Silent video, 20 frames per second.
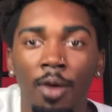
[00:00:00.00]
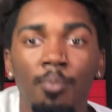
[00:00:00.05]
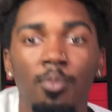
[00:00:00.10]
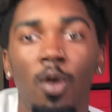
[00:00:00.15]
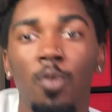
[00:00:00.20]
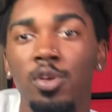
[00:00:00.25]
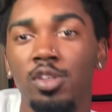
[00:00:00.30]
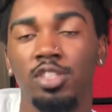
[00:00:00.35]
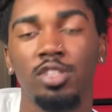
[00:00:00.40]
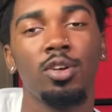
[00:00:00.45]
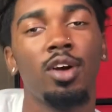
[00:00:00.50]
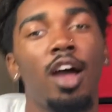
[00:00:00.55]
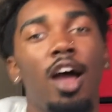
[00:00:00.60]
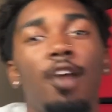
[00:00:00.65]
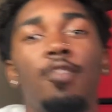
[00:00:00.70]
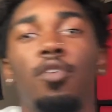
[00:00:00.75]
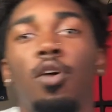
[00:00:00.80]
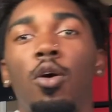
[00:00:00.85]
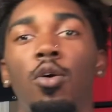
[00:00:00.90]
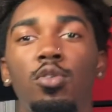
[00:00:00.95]
but we still have
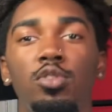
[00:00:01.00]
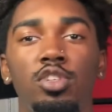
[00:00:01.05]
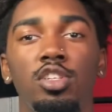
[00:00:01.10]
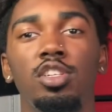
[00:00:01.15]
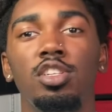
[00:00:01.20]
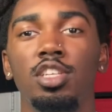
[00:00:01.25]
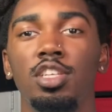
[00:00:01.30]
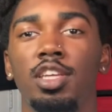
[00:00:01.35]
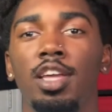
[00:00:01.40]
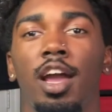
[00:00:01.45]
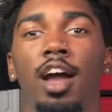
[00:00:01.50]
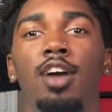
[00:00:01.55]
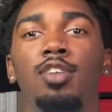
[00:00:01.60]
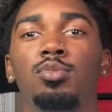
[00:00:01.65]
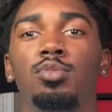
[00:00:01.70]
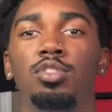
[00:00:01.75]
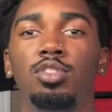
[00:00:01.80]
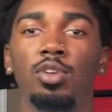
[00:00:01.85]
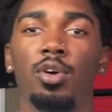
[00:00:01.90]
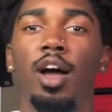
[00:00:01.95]
OG decals, we
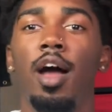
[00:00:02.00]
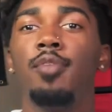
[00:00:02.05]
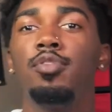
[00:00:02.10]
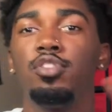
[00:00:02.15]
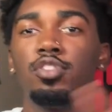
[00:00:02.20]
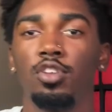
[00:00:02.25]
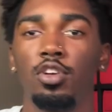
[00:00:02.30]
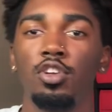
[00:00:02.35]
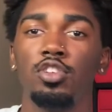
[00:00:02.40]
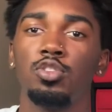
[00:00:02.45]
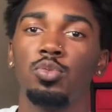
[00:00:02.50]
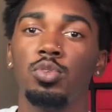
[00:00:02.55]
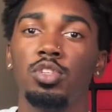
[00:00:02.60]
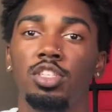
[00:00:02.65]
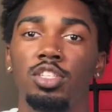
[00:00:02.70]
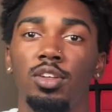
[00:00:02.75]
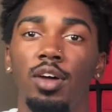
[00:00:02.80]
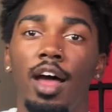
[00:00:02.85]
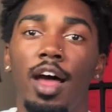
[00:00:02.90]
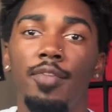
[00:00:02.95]
still have shirts, we
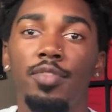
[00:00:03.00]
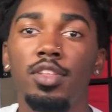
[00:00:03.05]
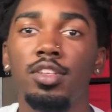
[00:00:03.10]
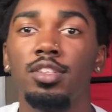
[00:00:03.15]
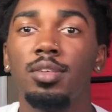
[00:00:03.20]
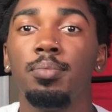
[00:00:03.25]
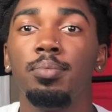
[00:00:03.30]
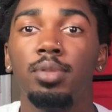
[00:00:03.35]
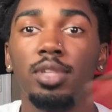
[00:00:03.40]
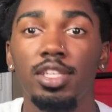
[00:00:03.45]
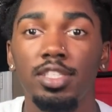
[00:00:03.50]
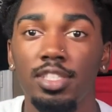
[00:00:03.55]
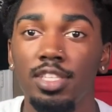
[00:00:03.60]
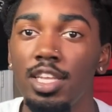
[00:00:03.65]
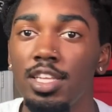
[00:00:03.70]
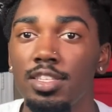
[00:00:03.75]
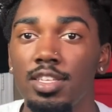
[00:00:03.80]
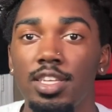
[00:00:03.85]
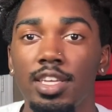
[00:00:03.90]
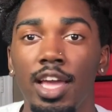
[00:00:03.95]
still have the Simplicity
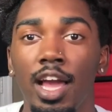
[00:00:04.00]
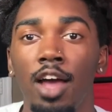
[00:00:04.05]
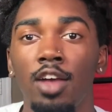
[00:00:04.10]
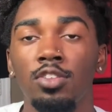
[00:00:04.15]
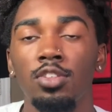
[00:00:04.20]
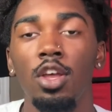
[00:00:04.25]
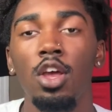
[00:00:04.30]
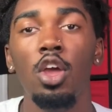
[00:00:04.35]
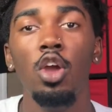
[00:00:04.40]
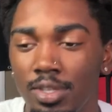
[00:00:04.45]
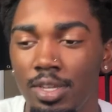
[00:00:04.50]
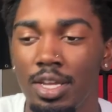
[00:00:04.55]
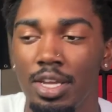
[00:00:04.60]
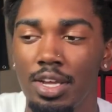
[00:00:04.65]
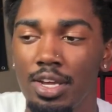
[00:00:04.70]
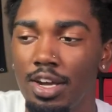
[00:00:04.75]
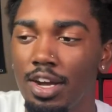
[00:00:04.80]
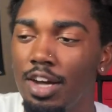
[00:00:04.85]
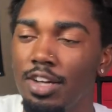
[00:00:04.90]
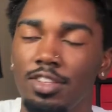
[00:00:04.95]
decals.
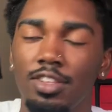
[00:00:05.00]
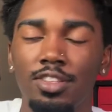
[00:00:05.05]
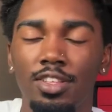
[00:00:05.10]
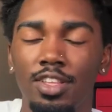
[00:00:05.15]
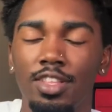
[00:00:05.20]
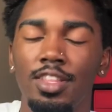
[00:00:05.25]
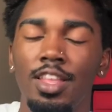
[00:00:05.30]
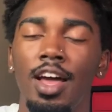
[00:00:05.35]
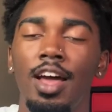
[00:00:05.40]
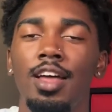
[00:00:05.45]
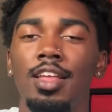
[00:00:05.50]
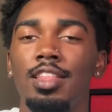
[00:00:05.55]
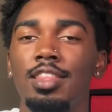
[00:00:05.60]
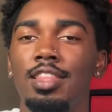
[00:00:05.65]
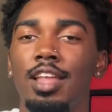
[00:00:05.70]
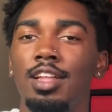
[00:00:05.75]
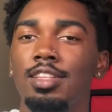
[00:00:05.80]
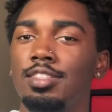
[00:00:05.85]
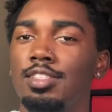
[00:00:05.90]
Other than that, that's